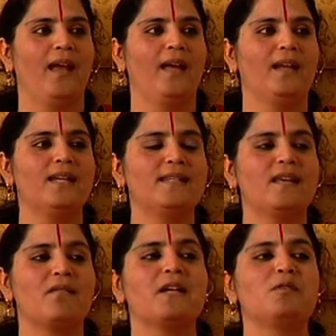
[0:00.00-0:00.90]
And is
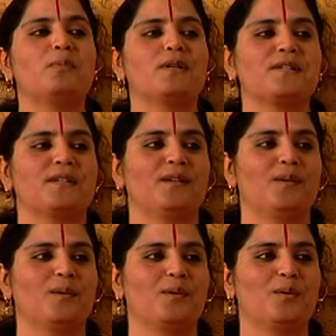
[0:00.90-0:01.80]
the right person
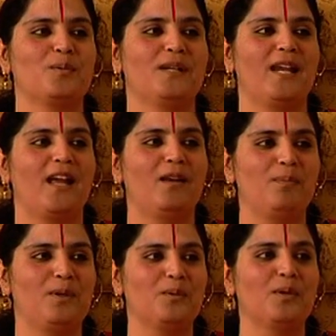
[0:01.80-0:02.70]
who will
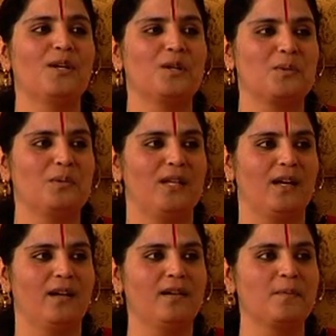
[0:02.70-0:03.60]
help you to
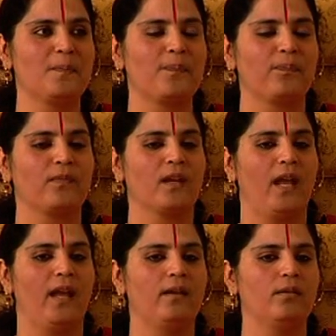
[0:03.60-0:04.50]
learn?
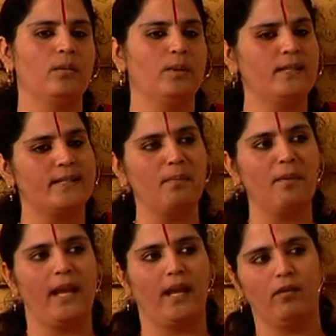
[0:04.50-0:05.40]
And with some
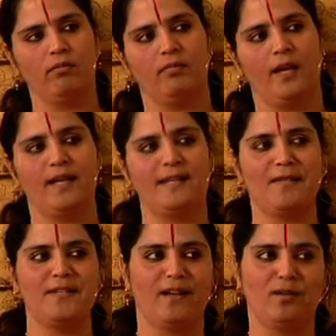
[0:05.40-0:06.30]
aid, as
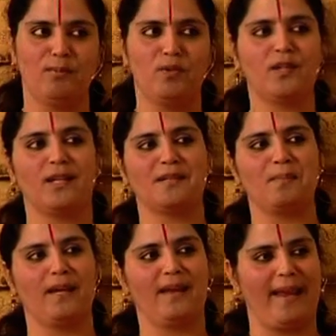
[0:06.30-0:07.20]
I've said, the music is a
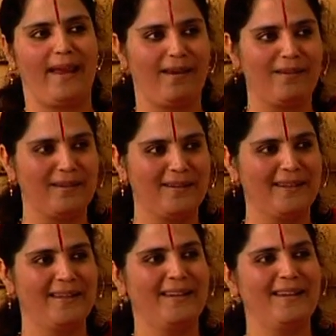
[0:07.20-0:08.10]
big aid,
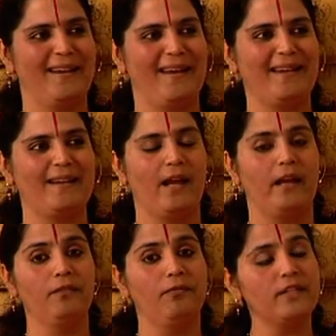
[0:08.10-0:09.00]
right?
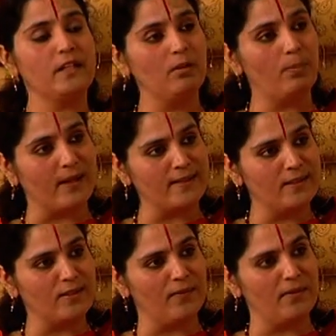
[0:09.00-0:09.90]
And the physical
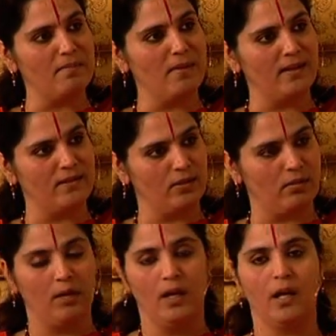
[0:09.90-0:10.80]
presence of the master
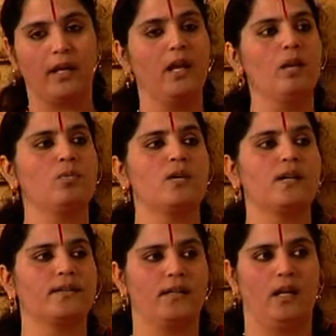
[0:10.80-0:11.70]
again
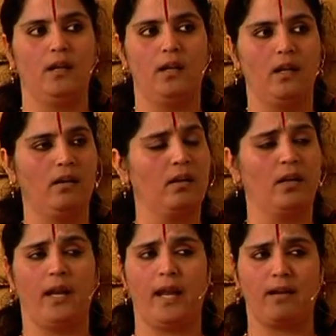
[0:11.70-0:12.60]
works in
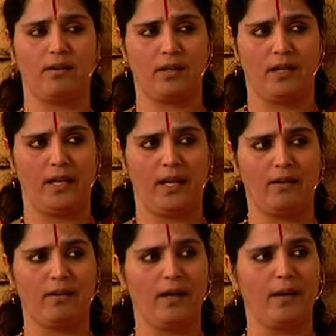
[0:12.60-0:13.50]
great
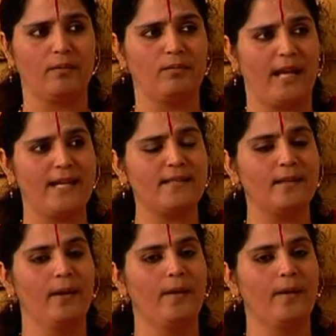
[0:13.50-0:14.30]
ways.